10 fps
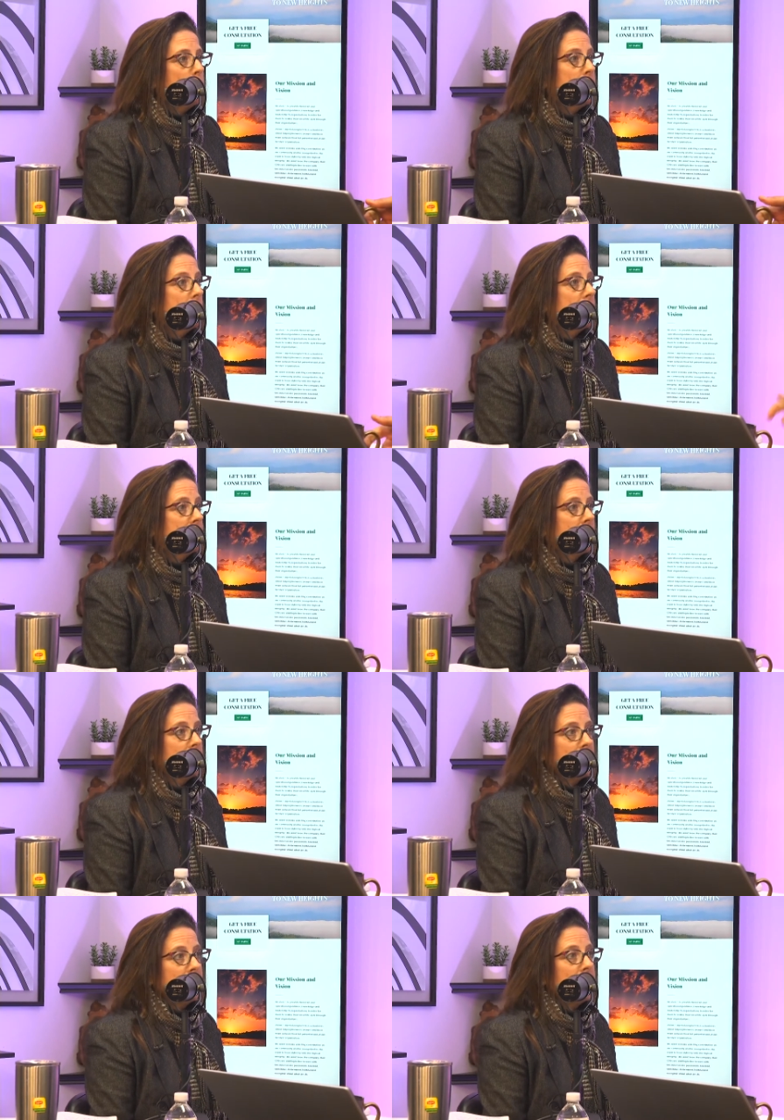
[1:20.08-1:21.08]
business, I
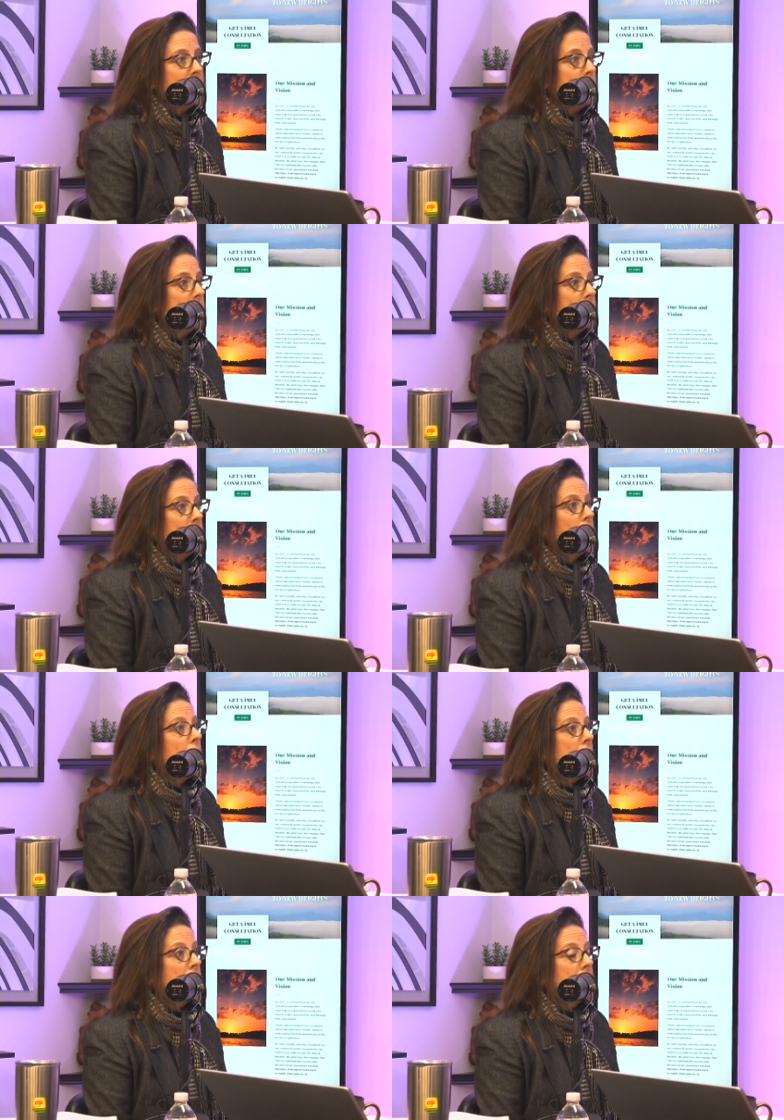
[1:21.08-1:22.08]
say 50 million or
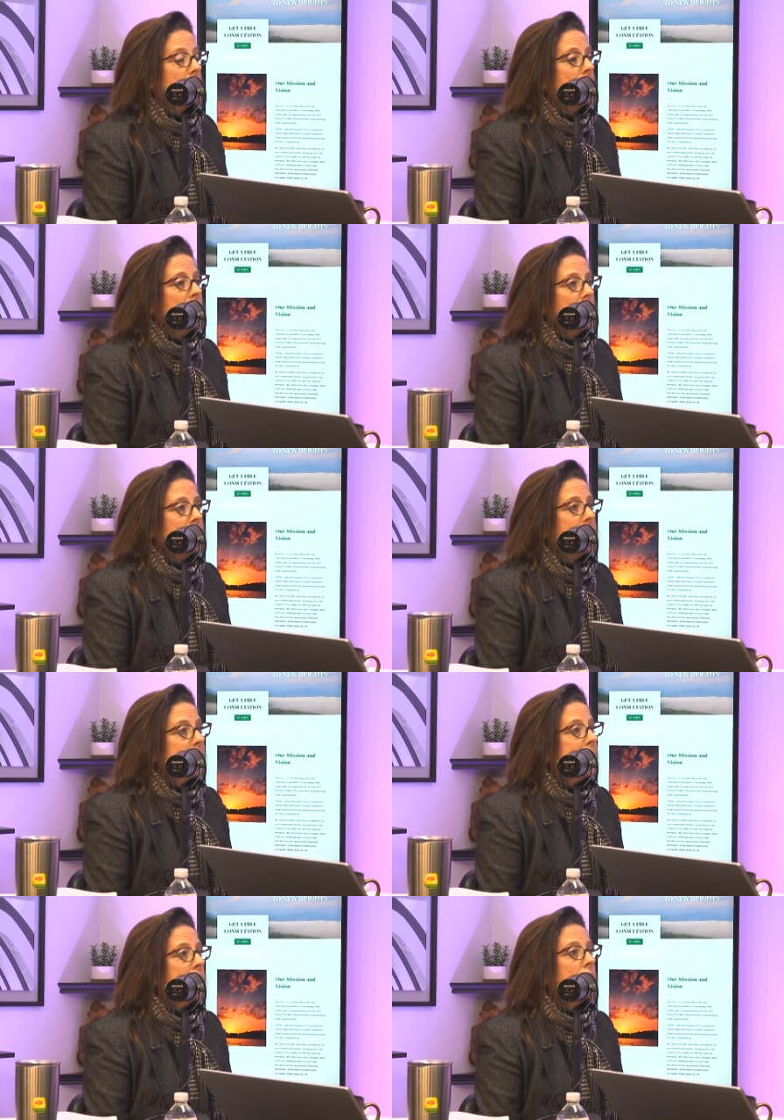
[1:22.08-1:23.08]
less okay. that
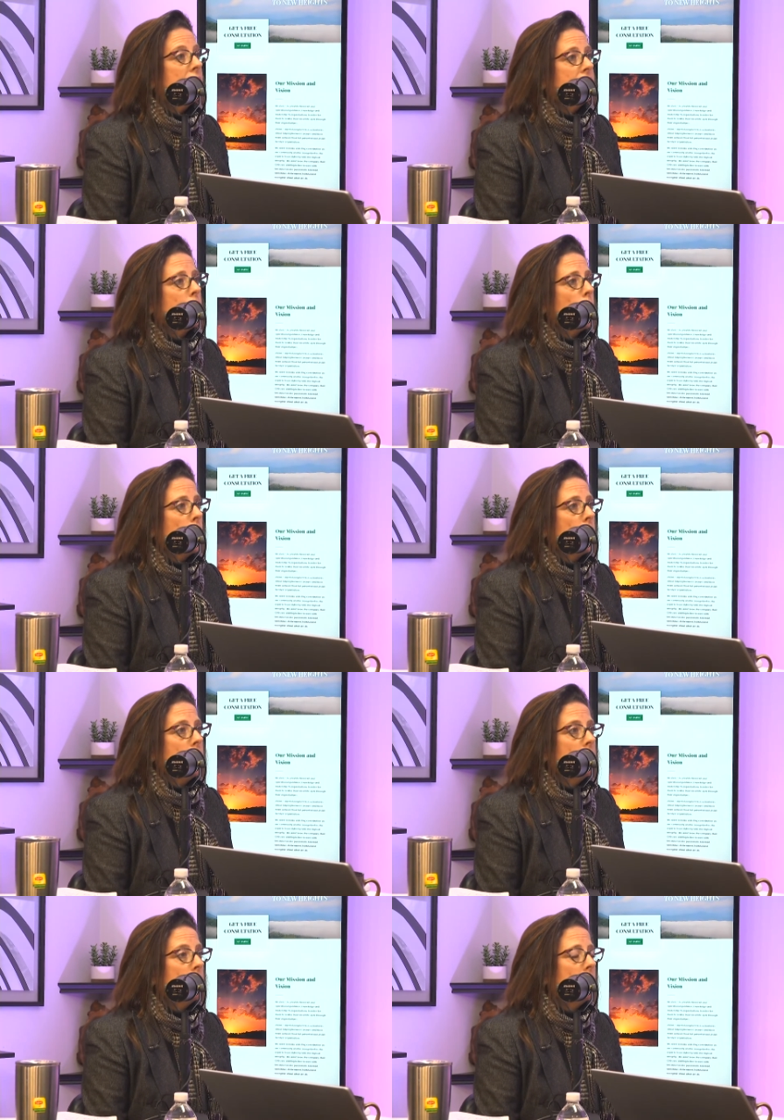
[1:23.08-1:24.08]
can't
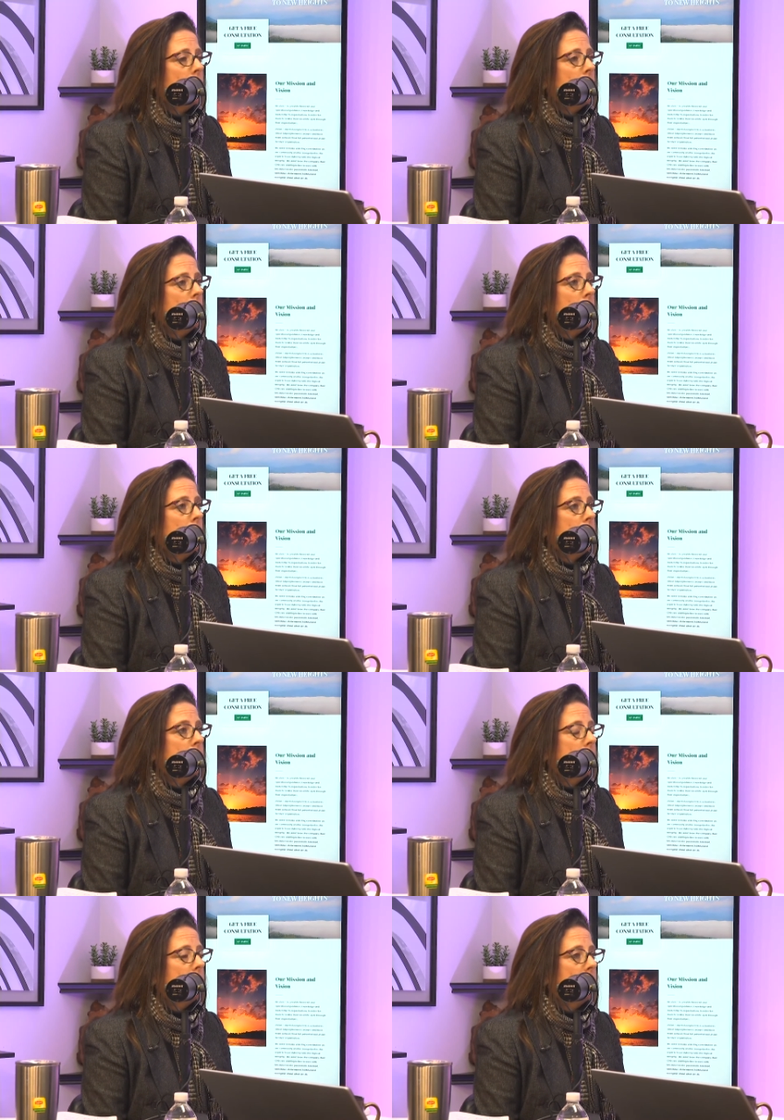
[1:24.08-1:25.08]
afford a
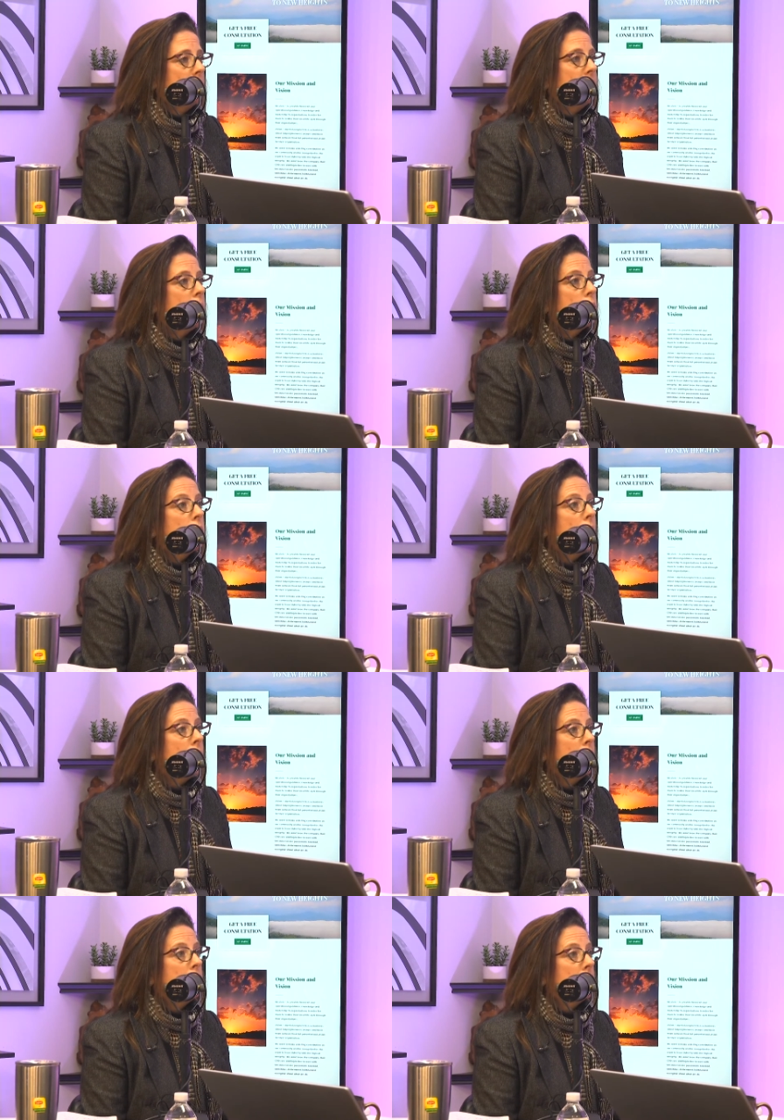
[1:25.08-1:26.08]
uh, um, full
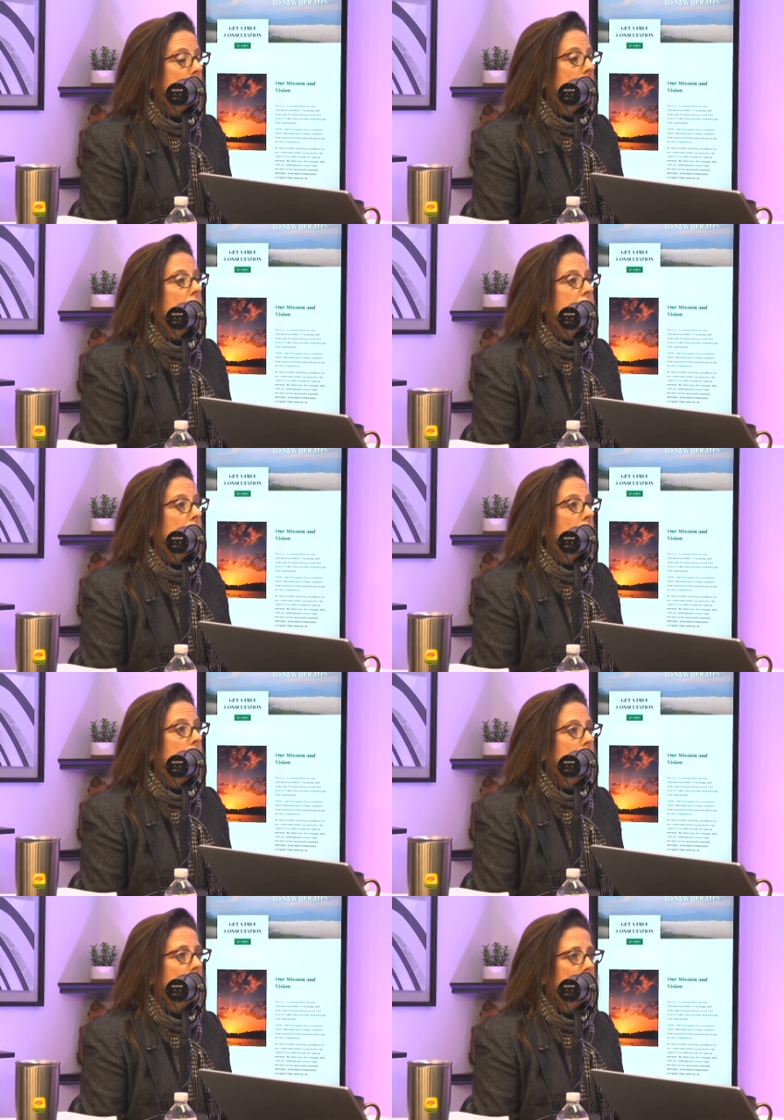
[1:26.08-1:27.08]
time CFO.
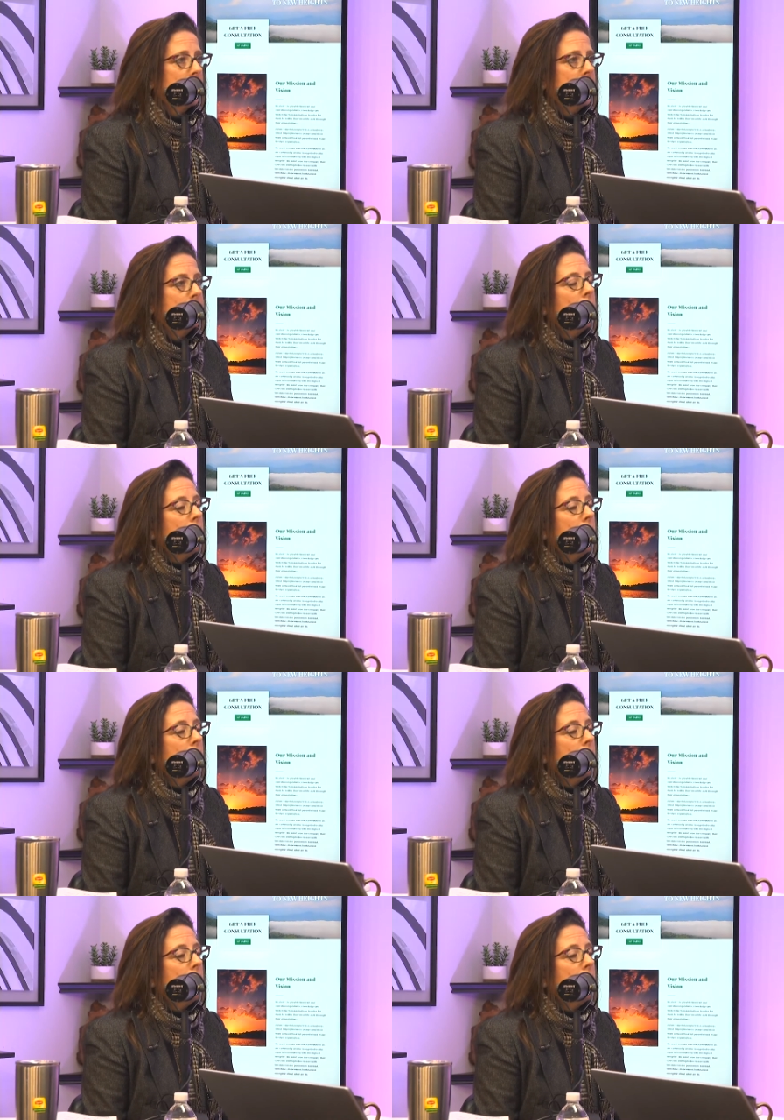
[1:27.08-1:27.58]
Okay. Okay.